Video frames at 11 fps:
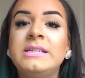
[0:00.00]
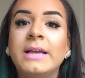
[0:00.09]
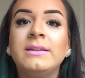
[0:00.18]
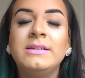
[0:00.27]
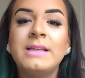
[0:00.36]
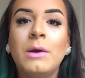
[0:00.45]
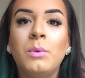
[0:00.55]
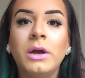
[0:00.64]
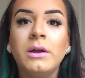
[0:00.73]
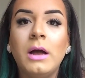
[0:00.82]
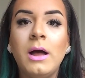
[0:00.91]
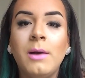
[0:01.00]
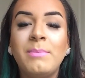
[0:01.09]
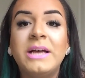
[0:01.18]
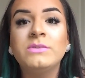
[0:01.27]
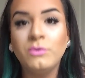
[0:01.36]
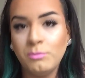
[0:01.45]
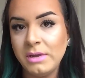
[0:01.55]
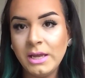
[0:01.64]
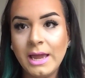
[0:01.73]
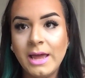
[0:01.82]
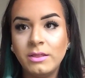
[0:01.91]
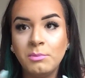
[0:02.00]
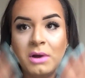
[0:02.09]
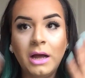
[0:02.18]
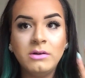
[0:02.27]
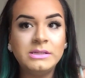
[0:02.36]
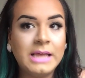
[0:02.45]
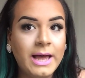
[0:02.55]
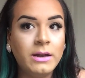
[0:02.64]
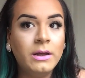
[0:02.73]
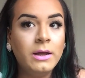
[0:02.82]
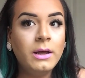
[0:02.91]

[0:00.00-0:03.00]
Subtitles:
the techniques that work best for me and the brows that